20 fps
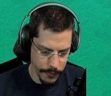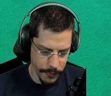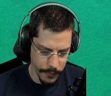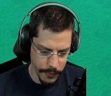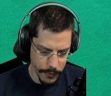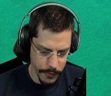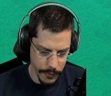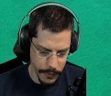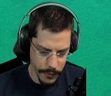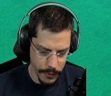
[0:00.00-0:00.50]

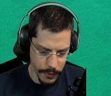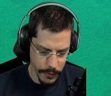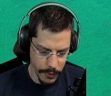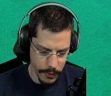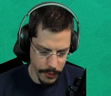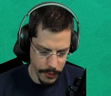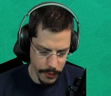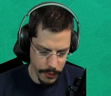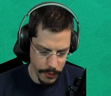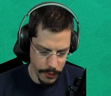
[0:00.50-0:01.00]

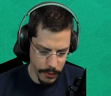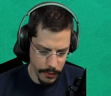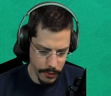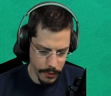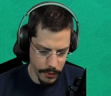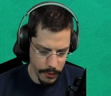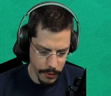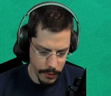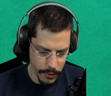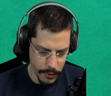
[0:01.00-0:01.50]

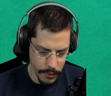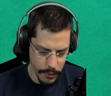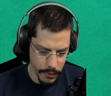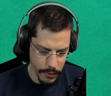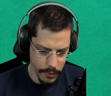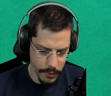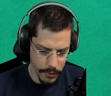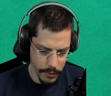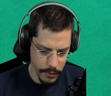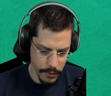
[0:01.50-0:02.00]

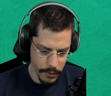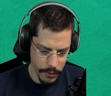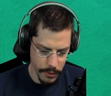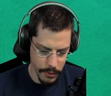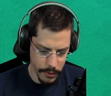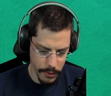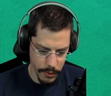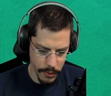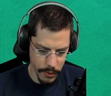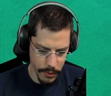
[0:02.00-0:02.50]

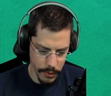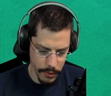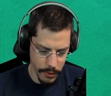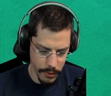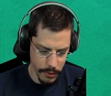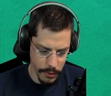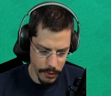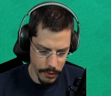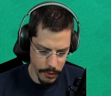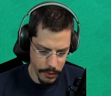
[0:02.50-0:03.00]

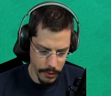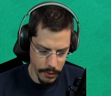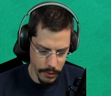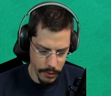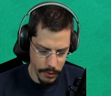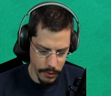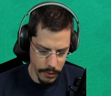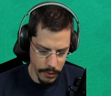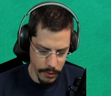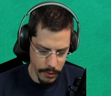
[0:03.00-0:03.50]

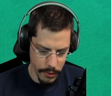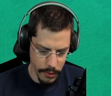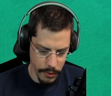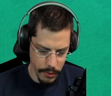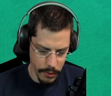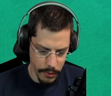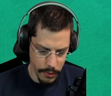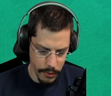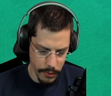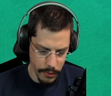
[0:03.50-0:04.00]
[no speech]